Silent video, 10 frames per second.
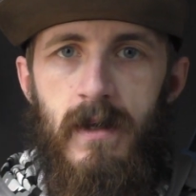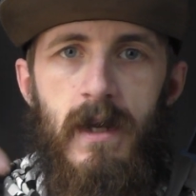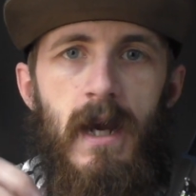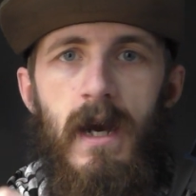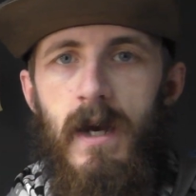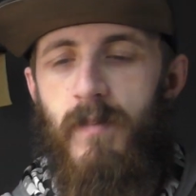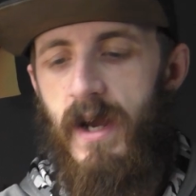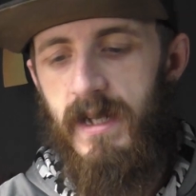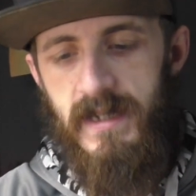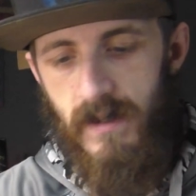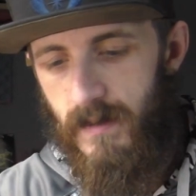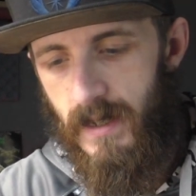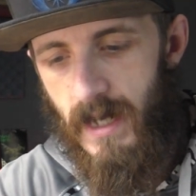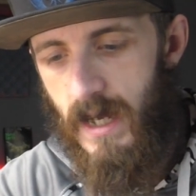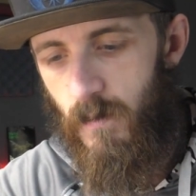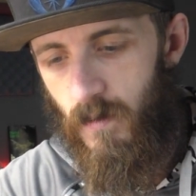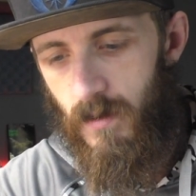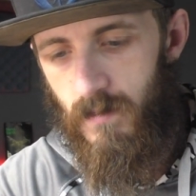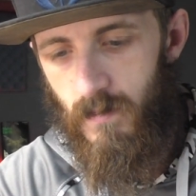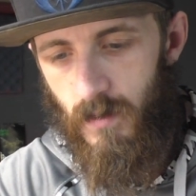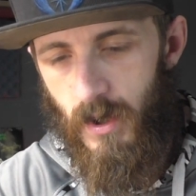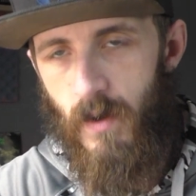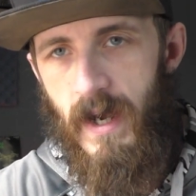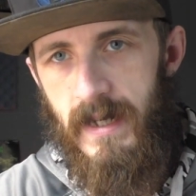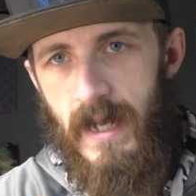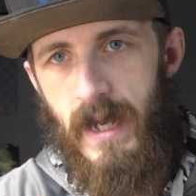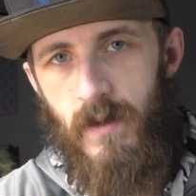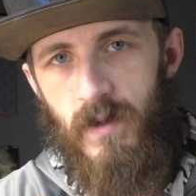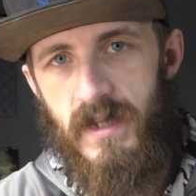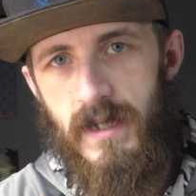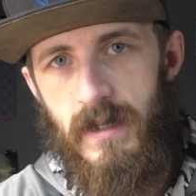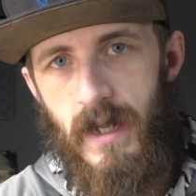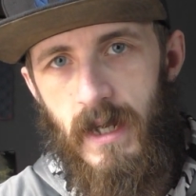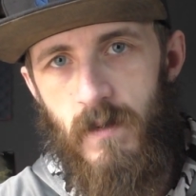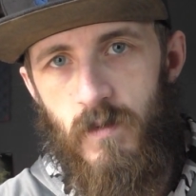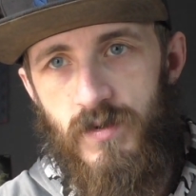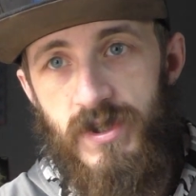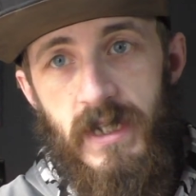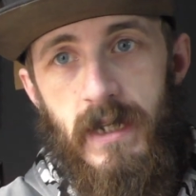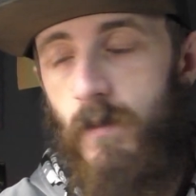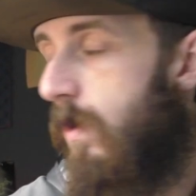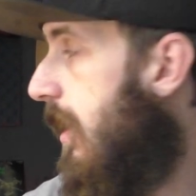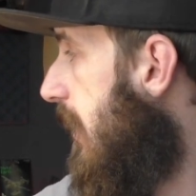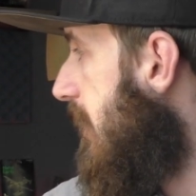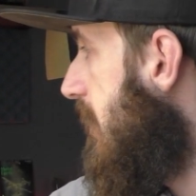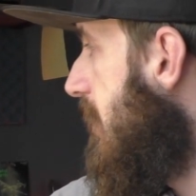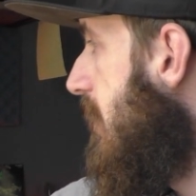Probably Dylan and I will go head to head with it, and we'll see what